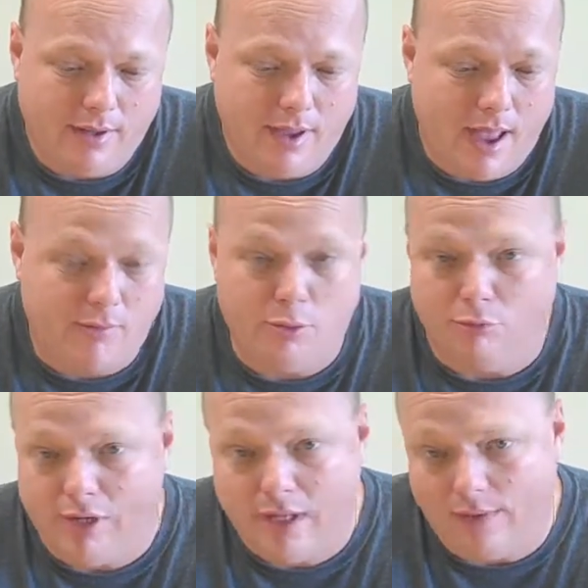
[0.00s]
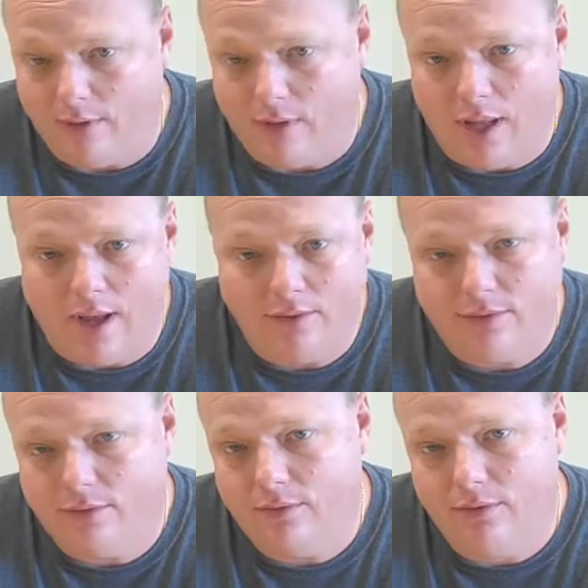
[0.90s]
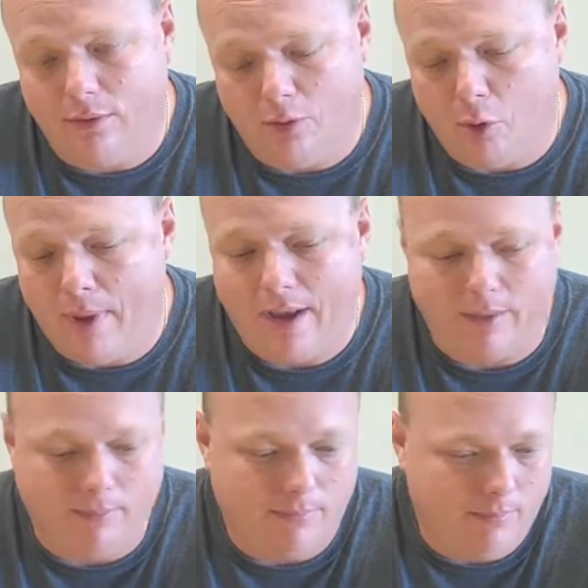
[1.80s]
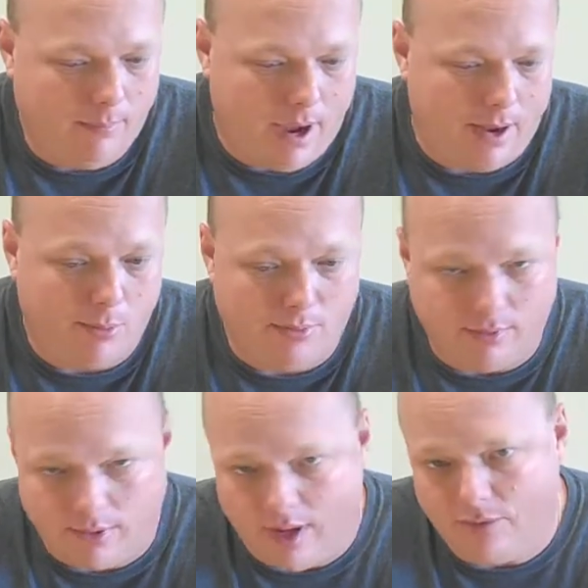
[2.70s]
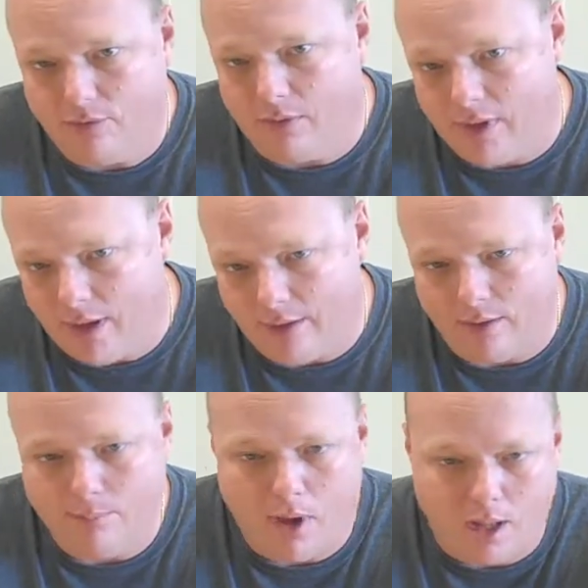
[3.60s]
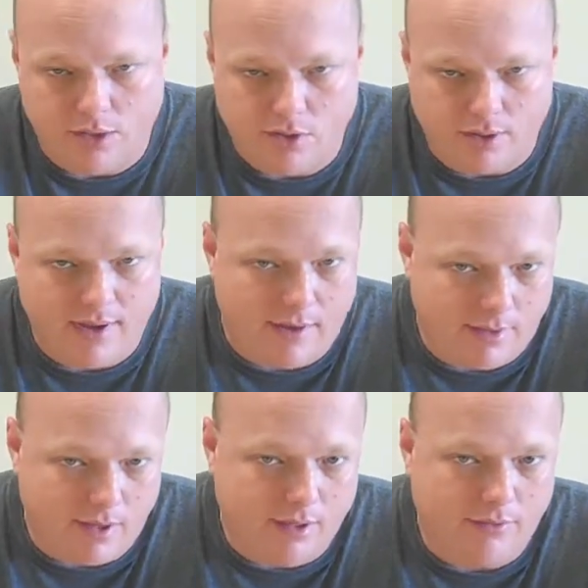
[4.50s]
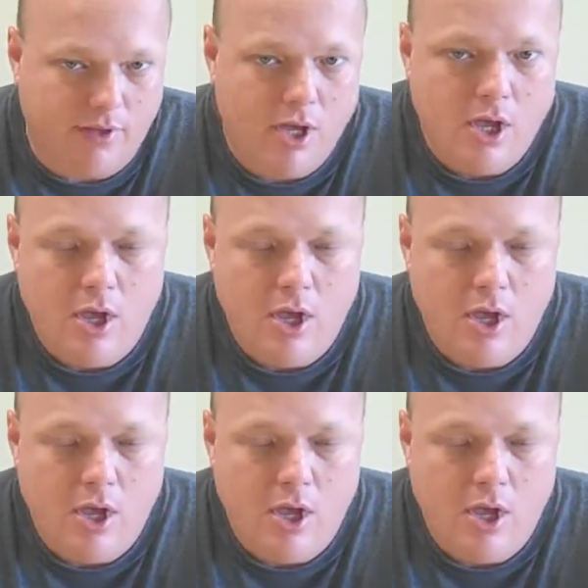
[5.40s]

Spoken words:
having to recut the glass, go back and buy another piece of glass, recut it, polish it, everything else,